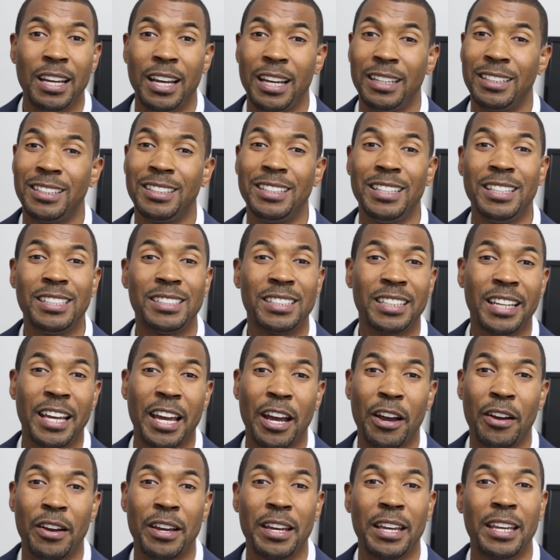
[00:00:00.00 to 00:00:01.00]
in the DC
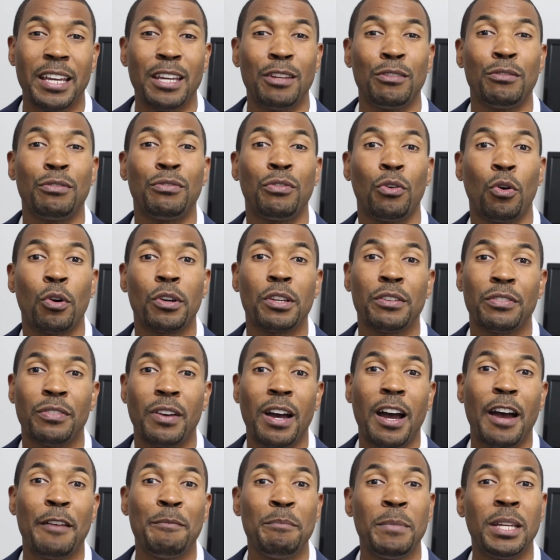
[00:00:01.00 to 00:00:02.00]
area in
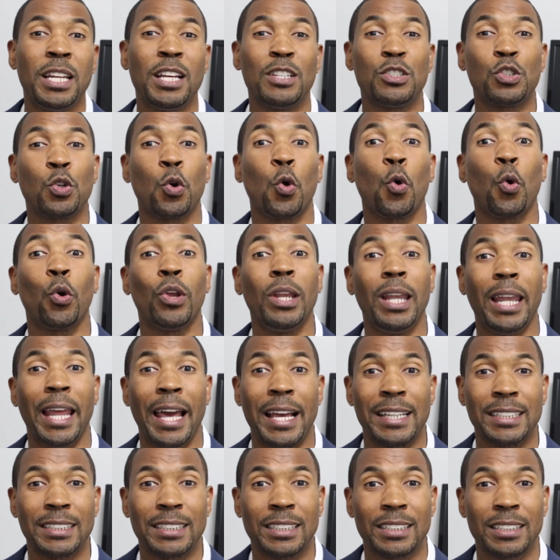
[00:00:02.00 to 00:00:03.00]
45 minutes or
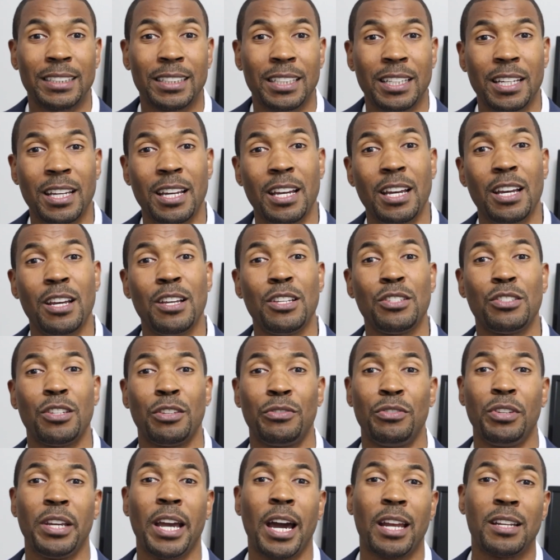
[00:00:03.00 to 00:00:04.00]
less. So
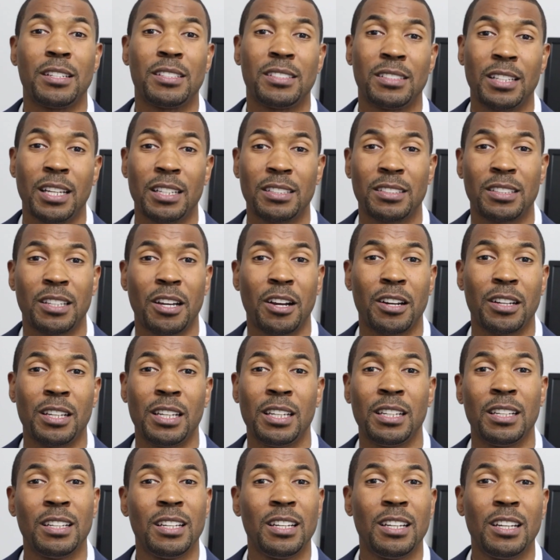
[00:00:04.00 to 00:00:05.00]
if you got a
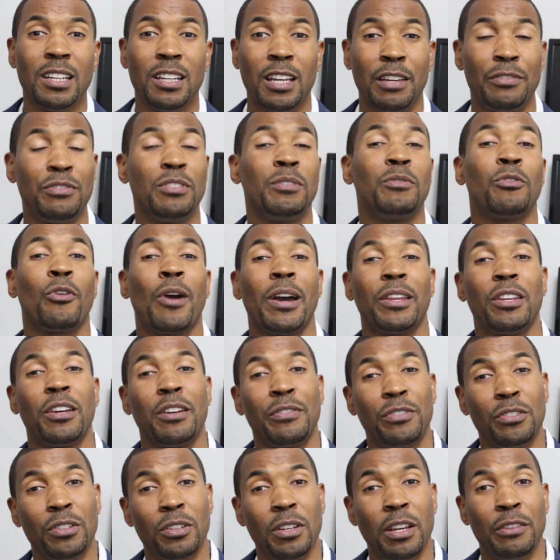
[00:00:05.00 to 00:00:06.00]
6:30, if
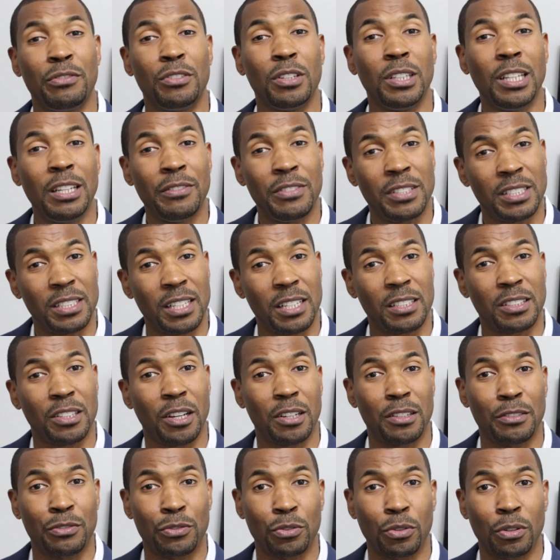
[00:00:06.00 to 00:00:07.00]
you leave at
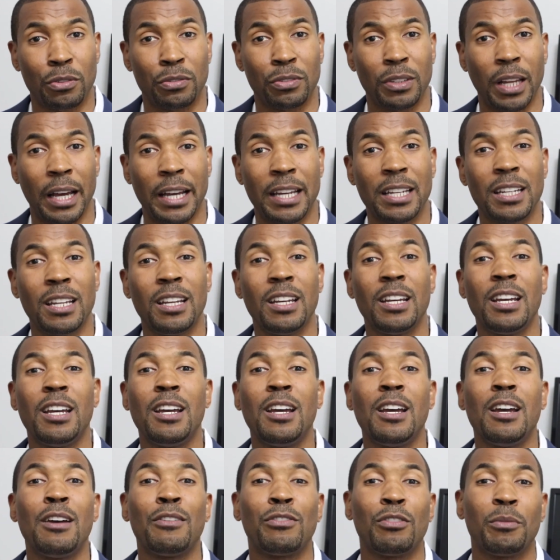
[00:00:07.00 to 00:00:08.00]
6:30 for a flight
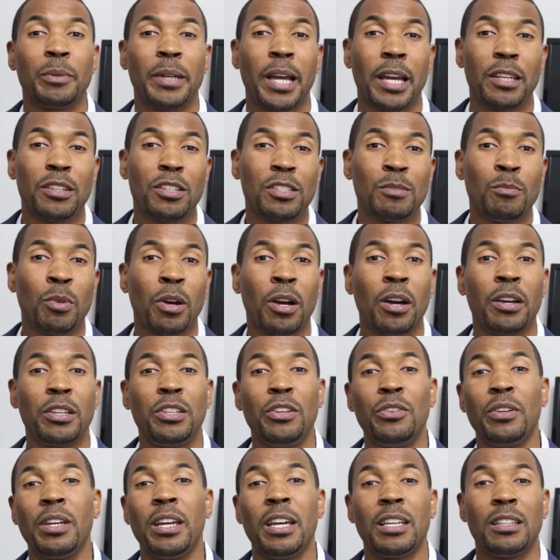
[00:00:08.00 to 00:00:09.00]
from Gaithersburg,
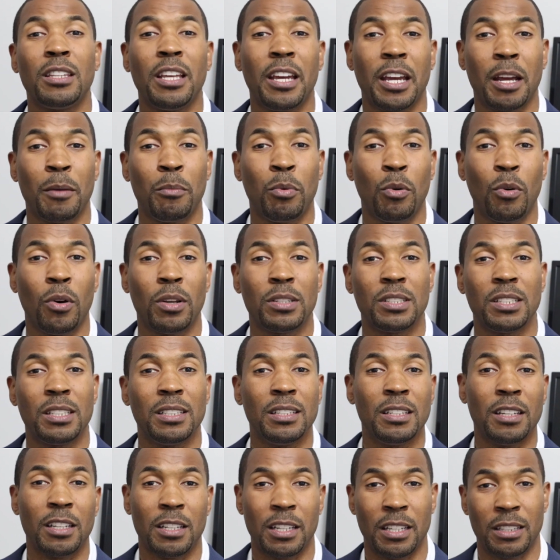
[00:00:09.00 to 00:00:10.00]
you can hit the airports
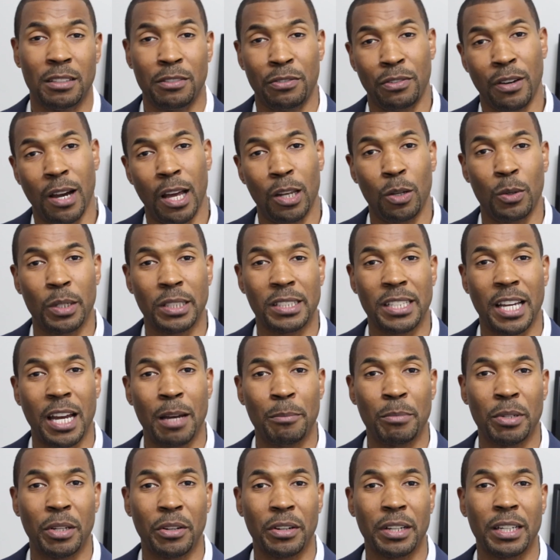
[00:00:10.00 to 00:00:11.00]
in the following
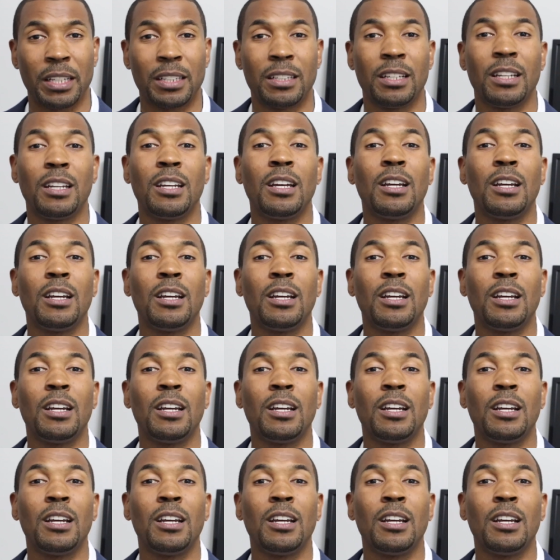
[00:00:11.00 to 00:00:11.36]
time period.